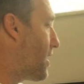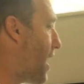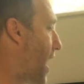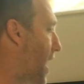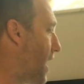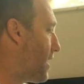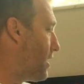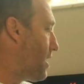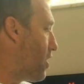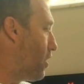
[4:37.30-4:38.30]
and,
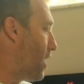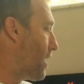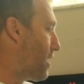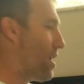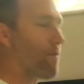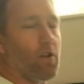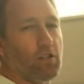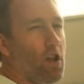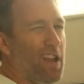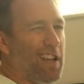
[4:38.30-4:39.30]
you know, like everyone's
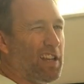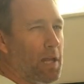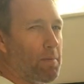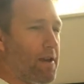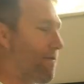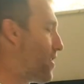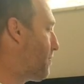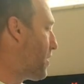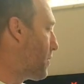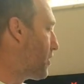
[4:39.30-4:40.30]
got like a little bit different
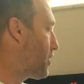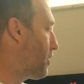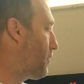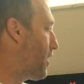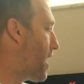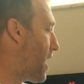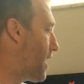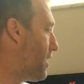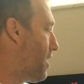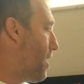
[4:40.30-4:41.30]
opinion what you do with your
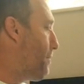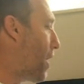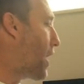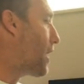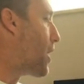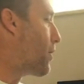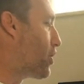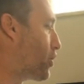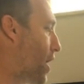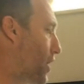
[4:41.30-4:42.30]
head, but I like what
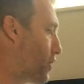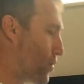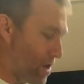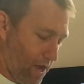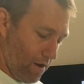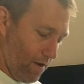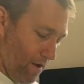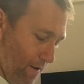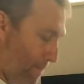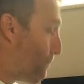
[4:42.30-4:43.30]
you're trying to do here.
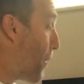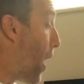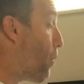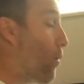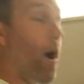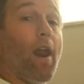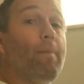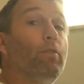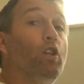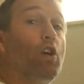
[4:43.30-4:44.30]
But what
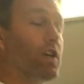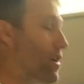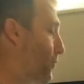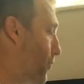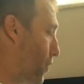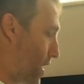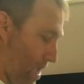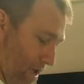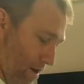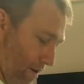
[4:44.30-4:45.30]
I'm looking for
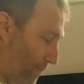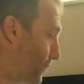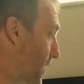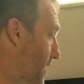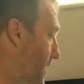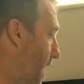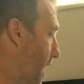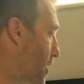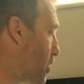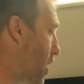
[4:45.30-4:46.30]
here is that
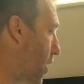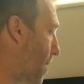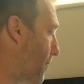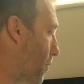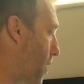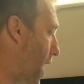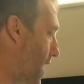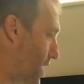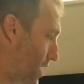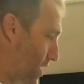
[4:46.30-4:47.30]
as you go up the
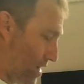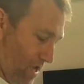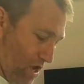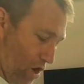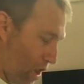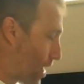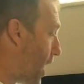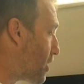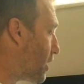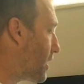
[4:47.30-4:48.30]
wake, you know, like
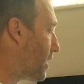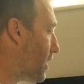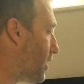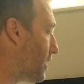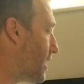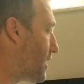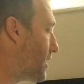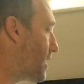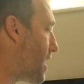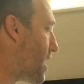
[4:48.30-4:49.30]
I should clearly
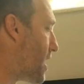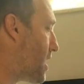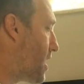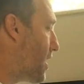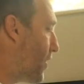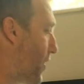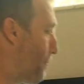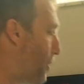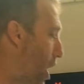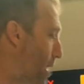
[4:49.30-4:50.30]
see the
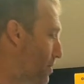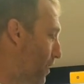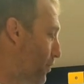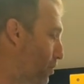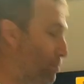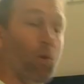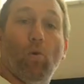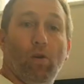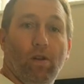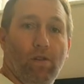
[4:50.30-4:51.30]
bottom of your
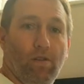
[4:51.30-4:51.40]
board.